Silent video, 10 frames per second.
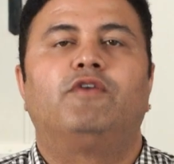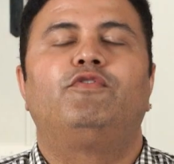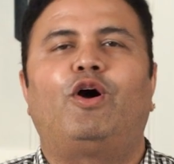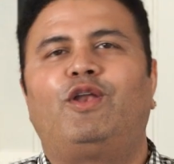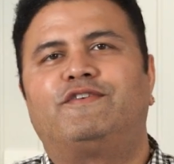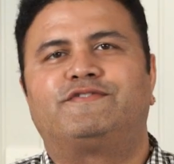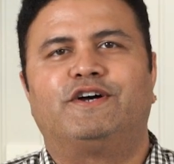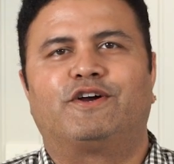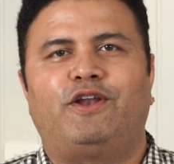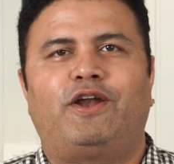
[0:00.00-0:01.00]
We all love
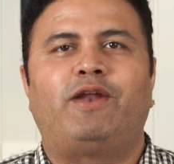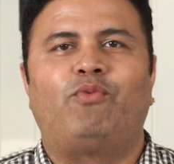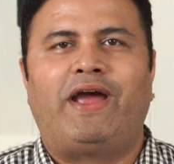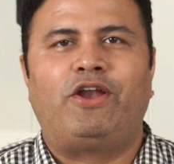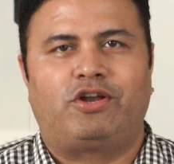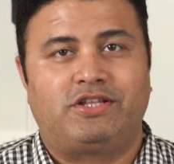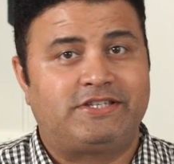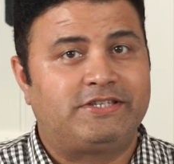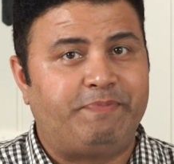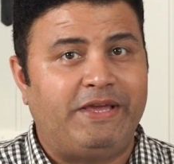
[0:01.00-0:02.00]
Circulon and why not? This
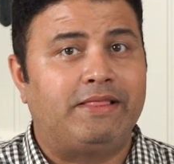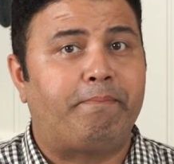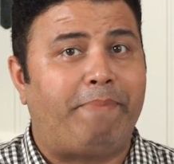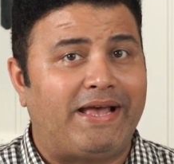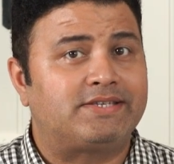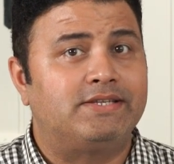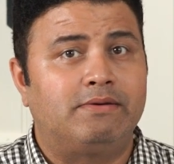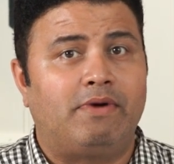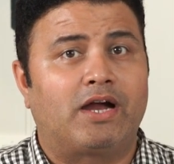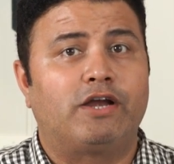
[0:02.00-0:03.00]
has been the best in the
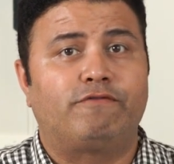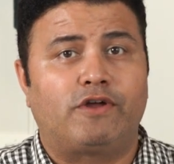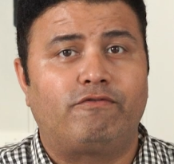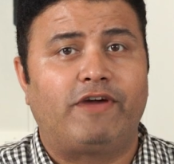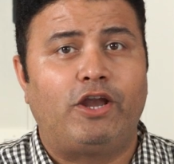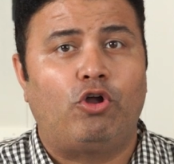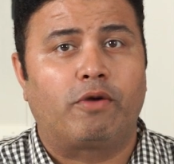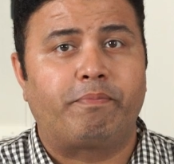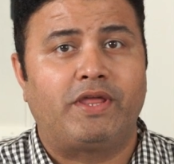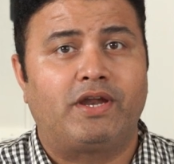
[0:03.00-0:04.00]
market for a very
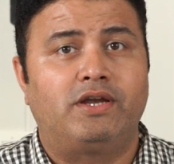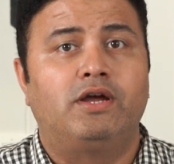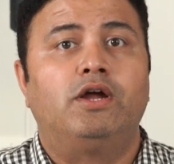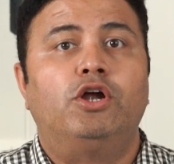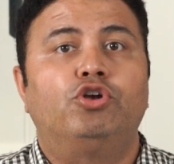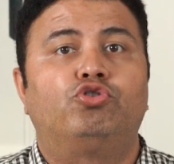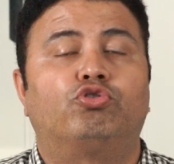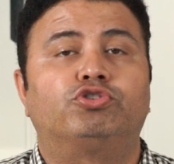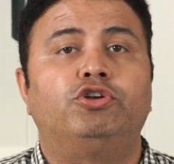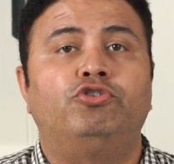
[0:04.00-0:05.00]
long period.
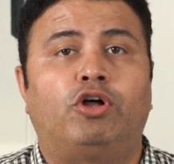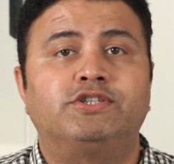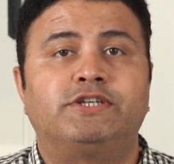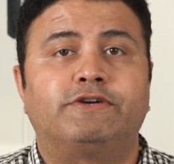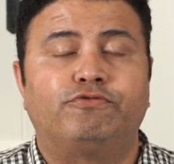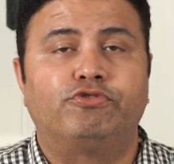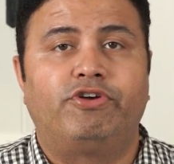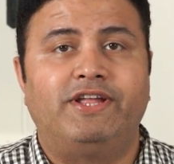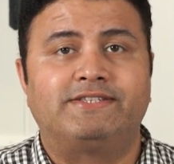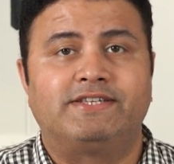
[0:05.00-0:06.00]
Total non-stick food
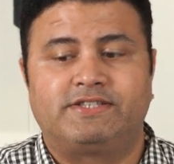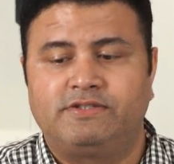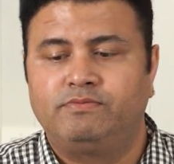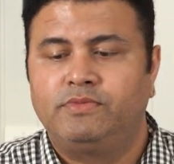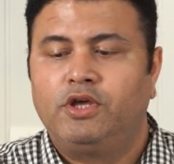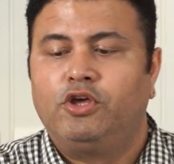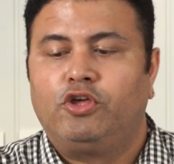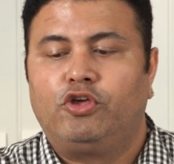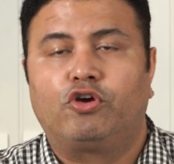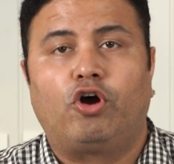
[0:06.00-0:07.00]
release system.
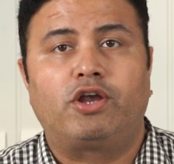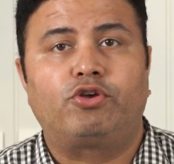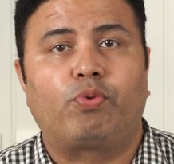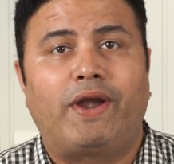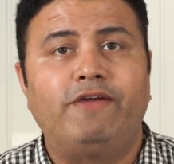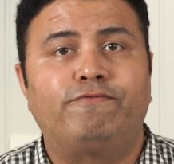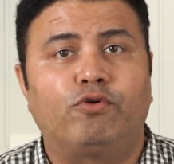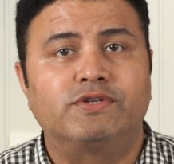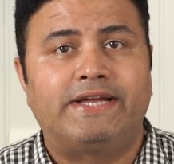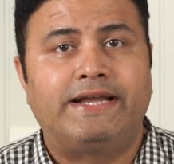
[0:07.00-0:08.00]
You got
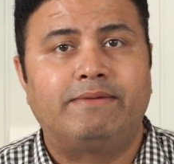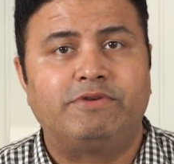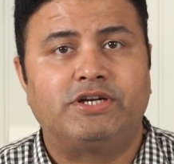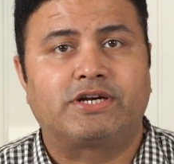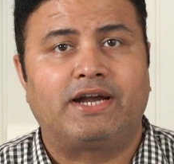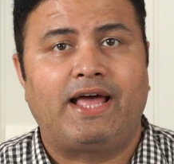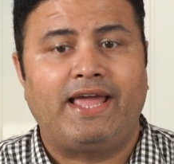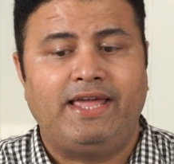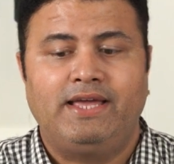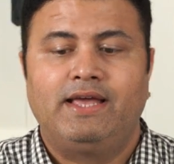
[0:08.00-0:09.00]
24 cm
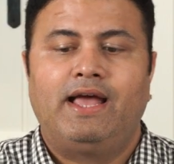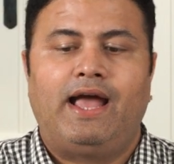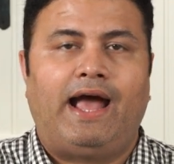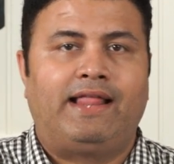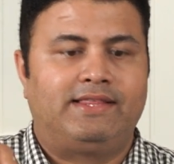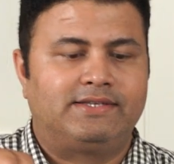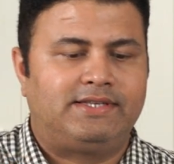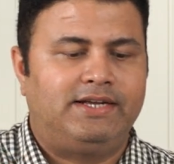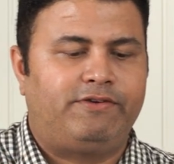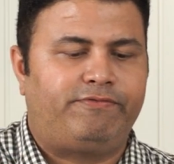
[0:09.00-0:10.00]
kadai and this
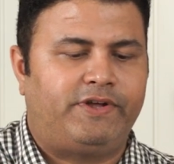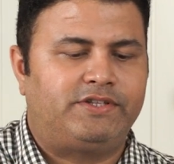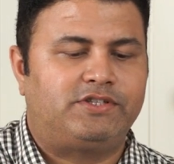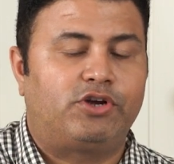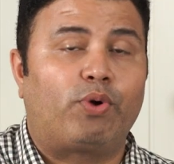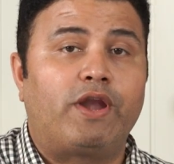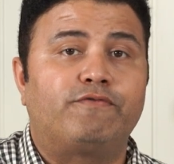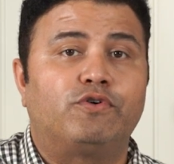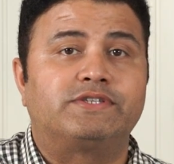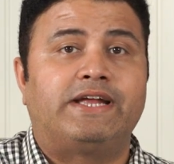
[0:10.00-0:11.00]
lid fits the
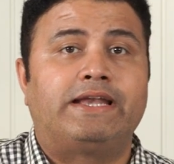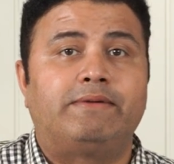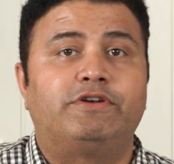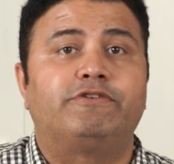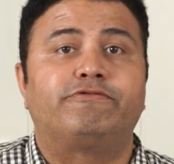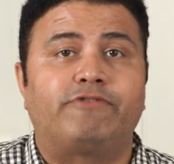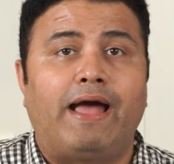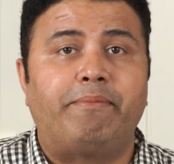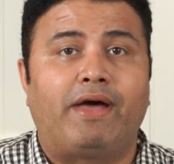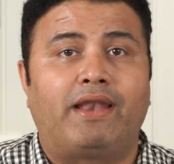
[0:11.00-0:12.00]
24 cm
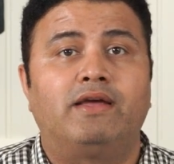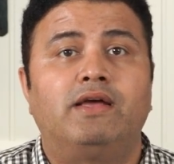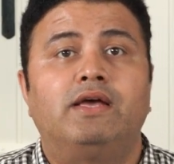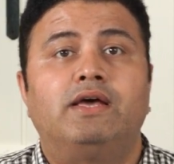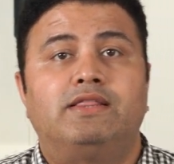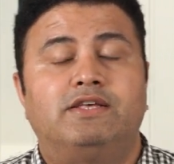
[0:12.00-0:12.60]
fry pan.